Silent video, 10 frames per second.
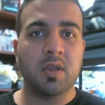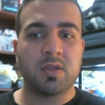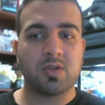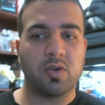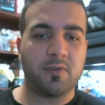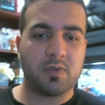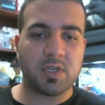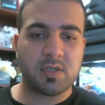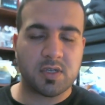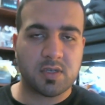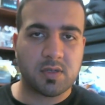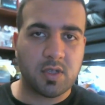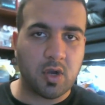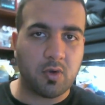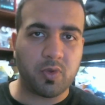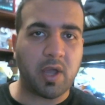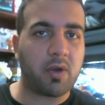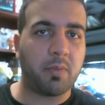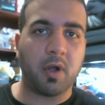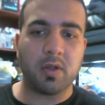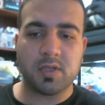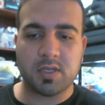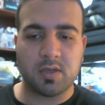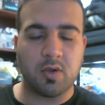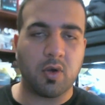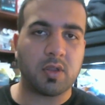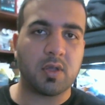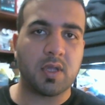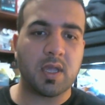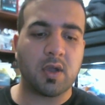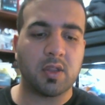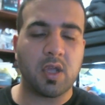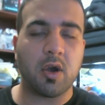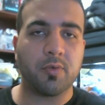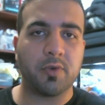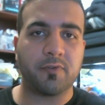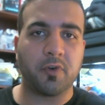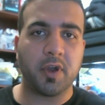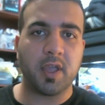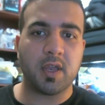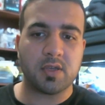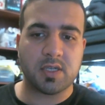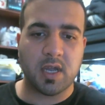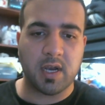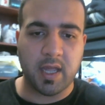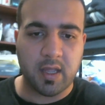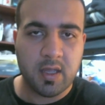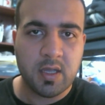So just without a ball, just go on the hardwood flooring and just kind of